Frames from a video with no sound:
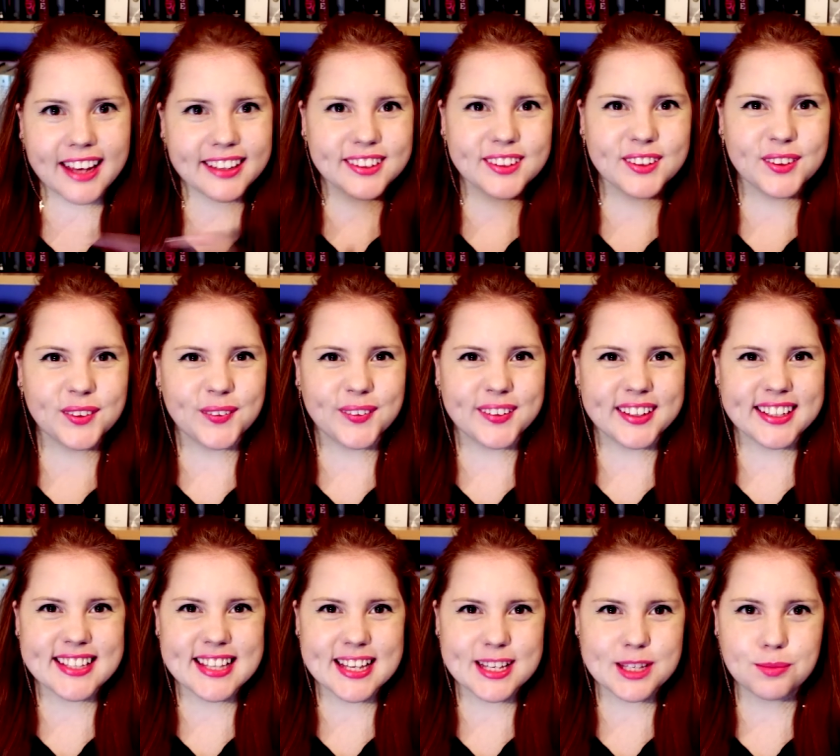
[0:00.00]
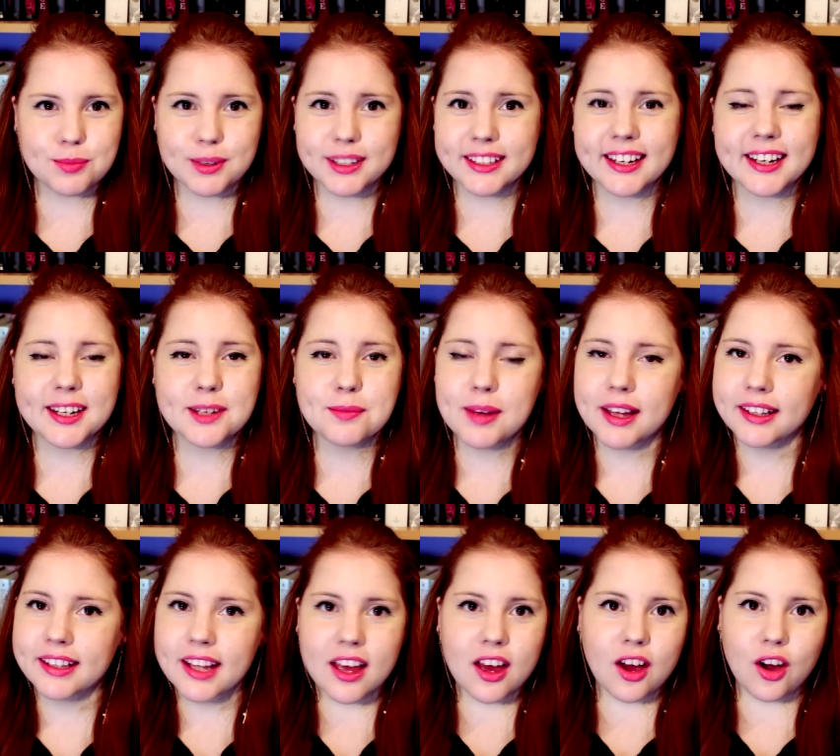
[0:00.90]
I don't know, it's pretty hard,
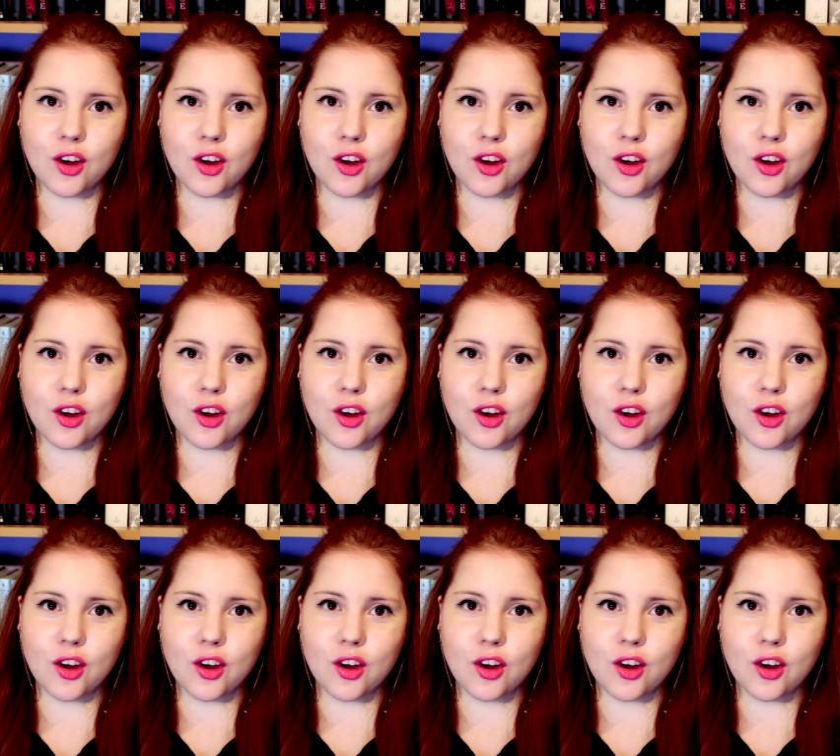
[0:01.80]
but